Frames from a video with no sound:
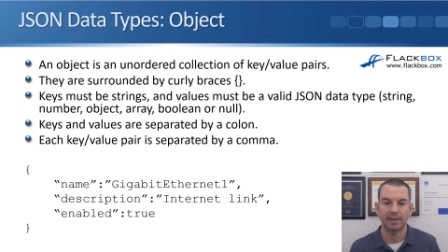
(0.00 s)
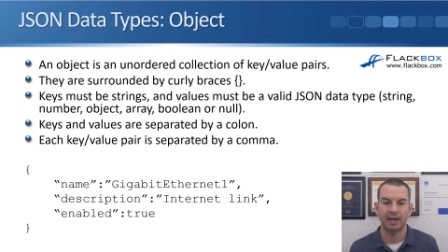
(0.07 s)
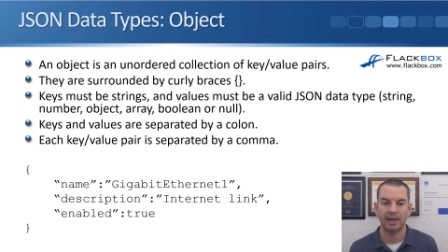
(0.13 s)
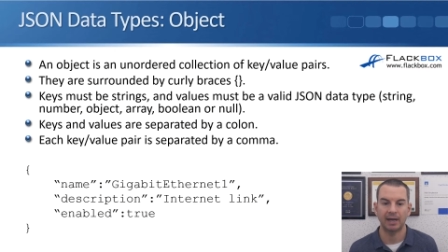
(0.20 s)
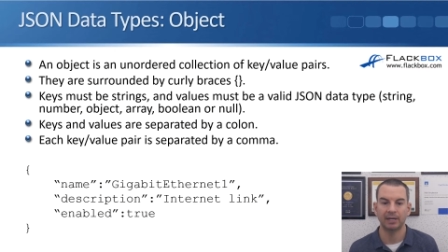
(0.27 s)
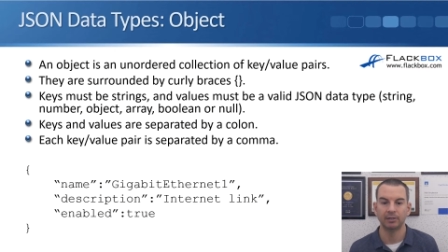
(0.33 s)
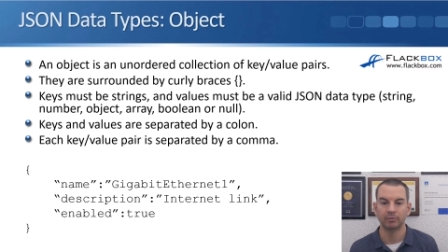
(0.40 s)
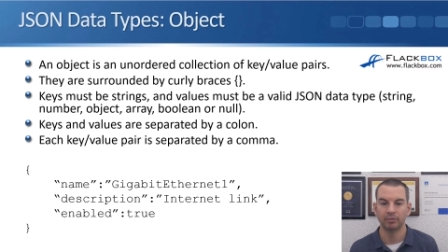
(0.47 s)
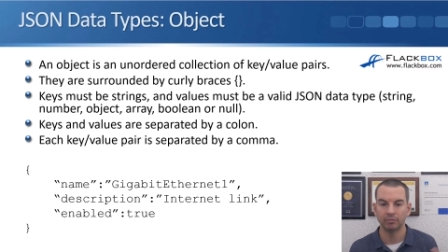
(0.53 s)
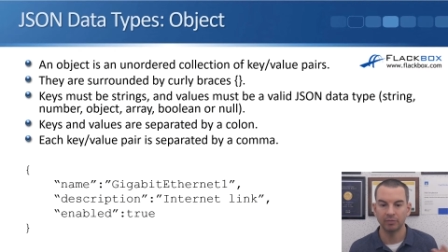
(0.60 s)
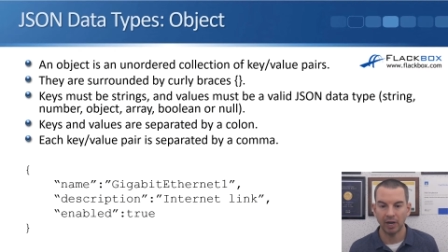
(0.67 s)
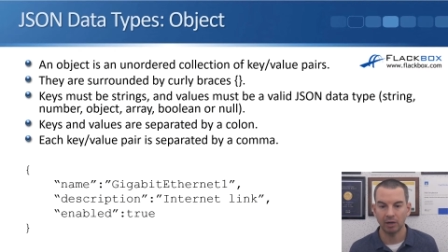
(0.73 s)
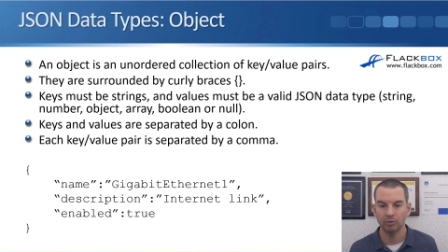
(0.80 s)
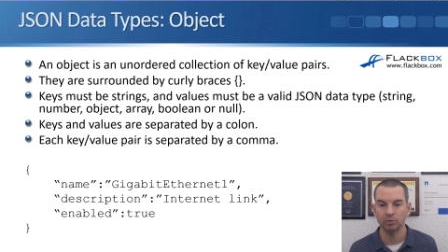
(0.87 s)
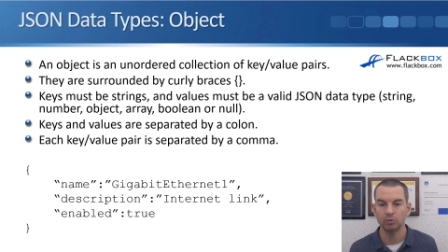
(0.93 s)
and the
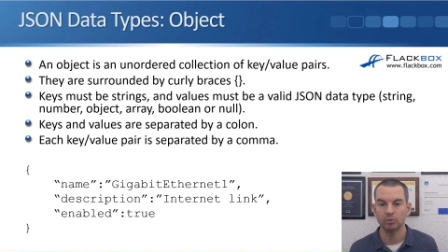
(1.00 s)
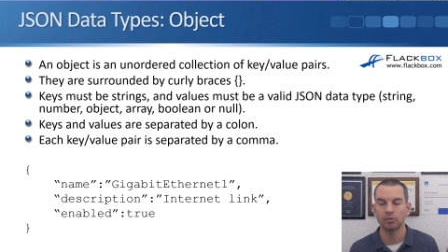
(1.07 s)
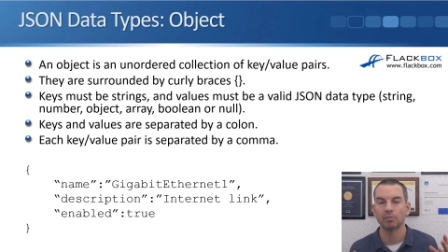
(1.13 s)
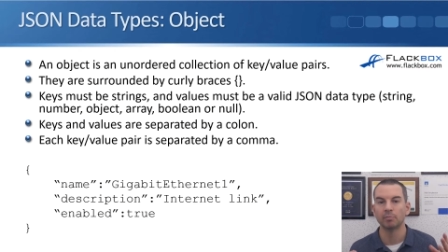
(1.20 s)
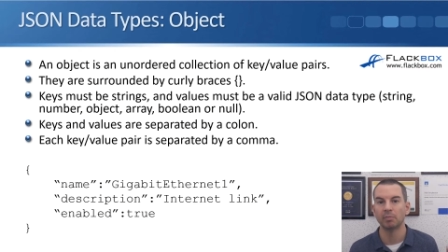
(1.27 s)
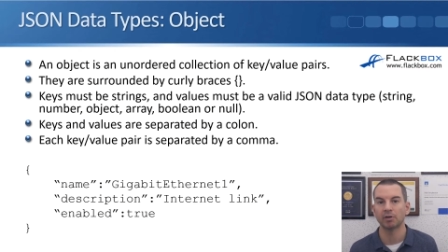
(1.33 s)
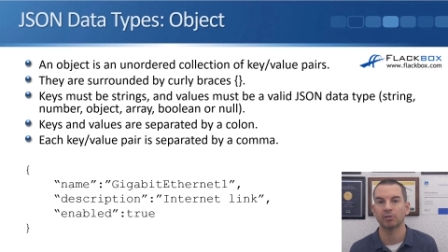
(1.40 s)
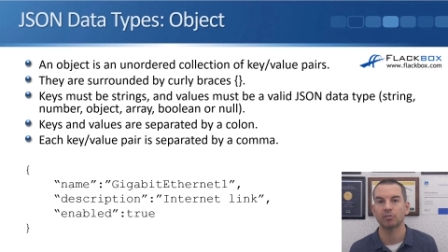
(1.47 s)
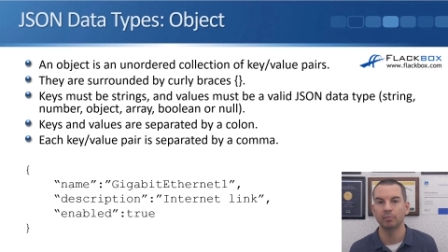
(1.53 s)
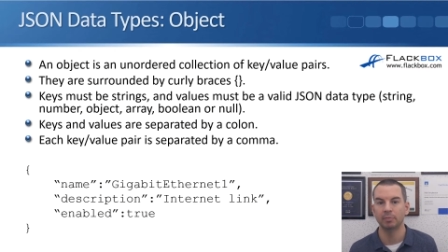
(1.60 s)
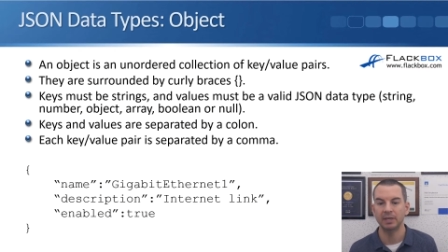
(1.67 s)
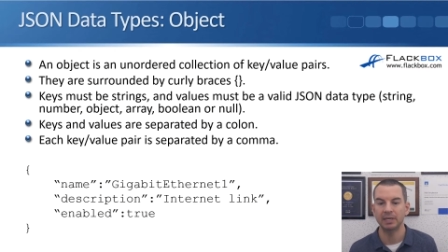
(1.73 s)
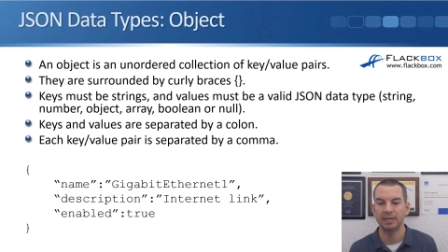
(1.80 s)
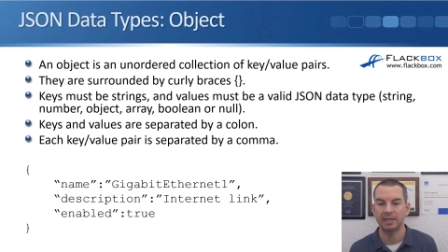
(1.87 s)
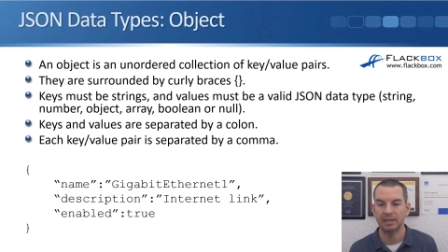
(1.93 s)
values must
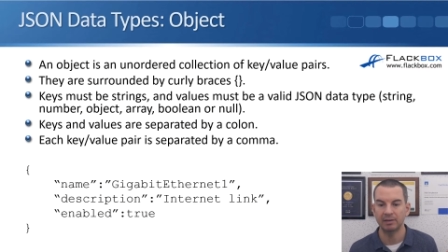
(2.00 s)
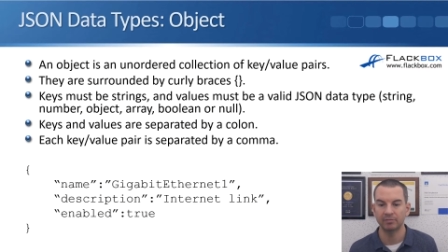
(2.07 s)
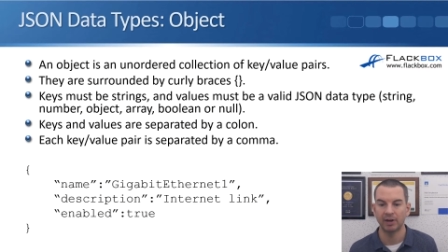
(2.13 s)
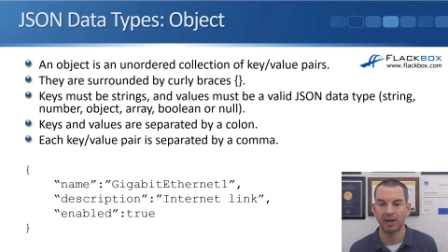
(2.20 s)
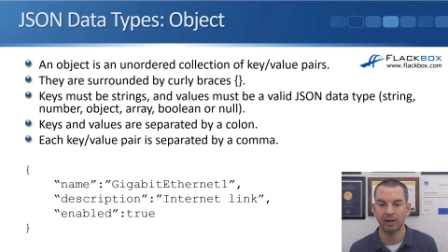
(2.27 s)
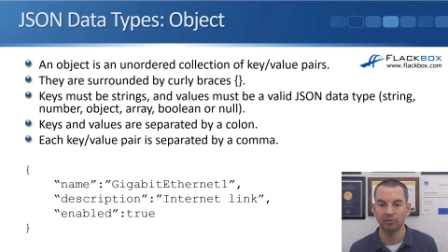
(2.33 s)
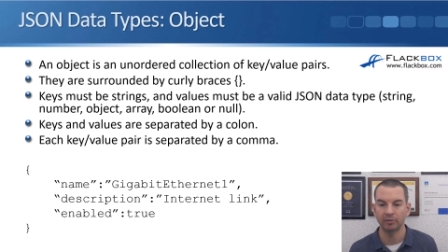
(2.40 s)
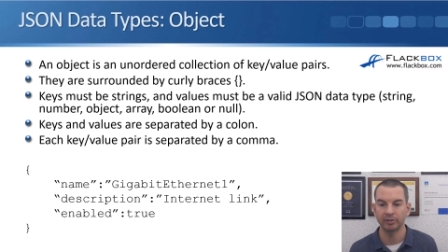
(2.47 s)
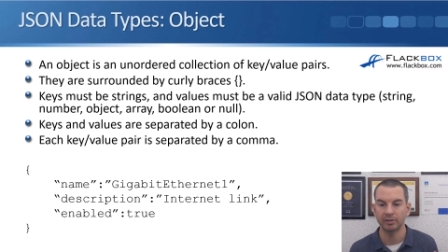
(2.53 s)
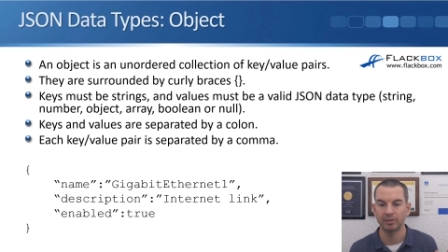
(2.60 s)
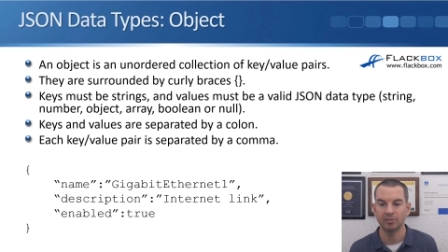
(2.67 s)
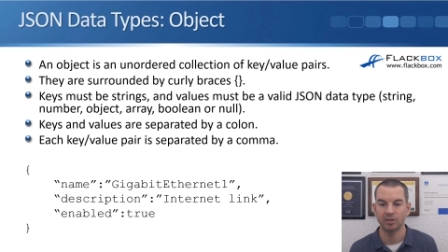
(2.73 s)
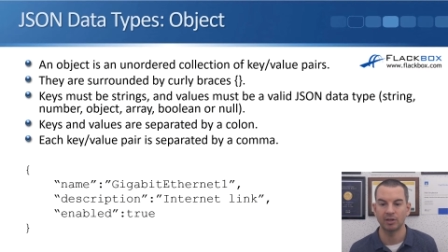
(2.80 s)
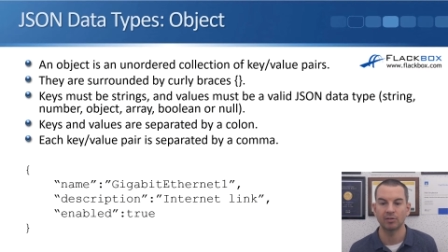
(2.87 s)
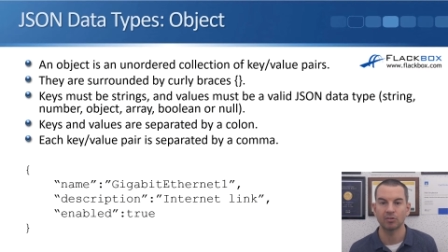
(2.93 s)
be a
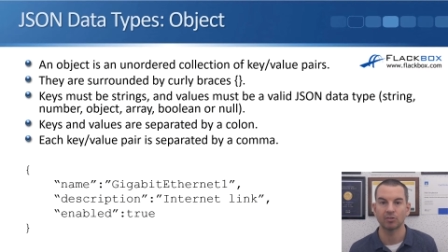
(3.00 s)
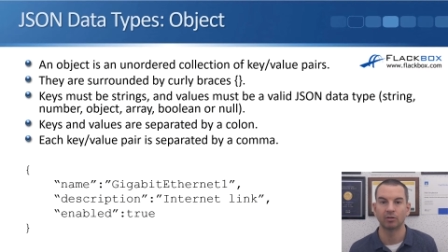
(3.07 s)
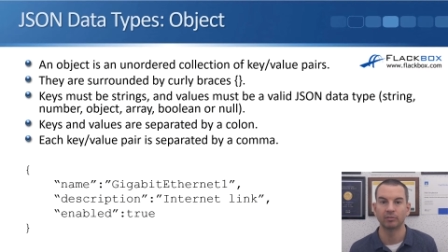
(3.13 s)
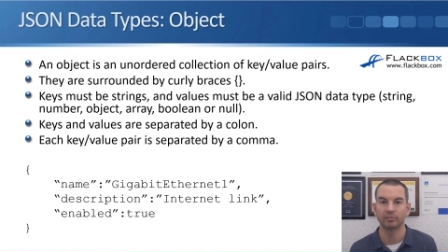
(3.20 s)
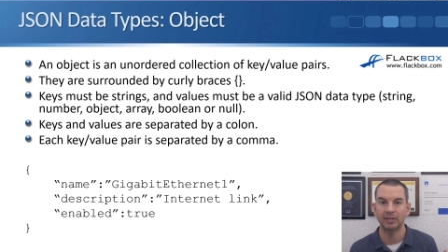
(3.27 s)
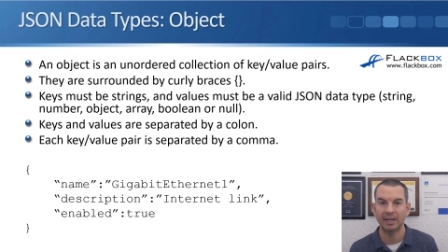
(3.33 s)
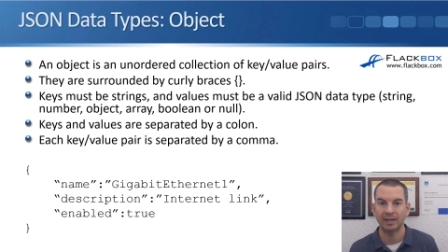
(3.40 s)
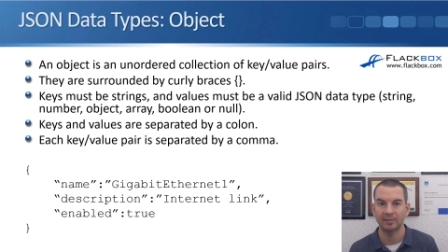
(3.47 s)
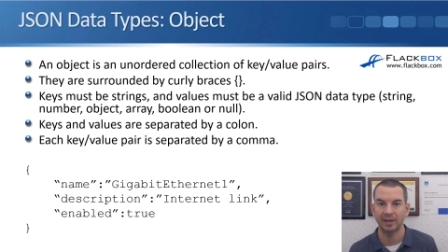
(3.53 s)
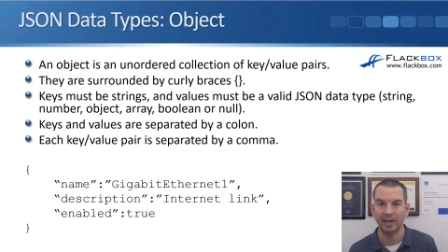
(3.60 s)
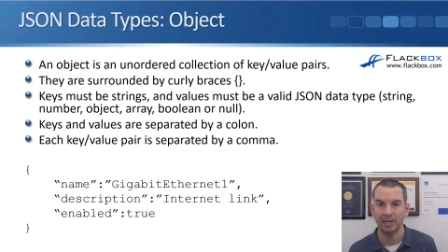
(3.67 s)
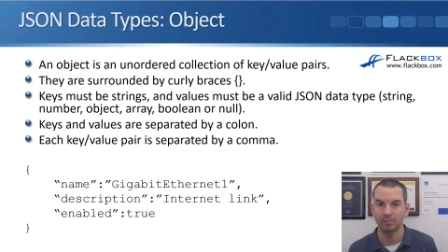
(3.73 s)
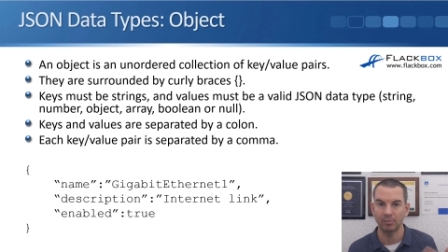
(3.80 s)
valid JSON data type.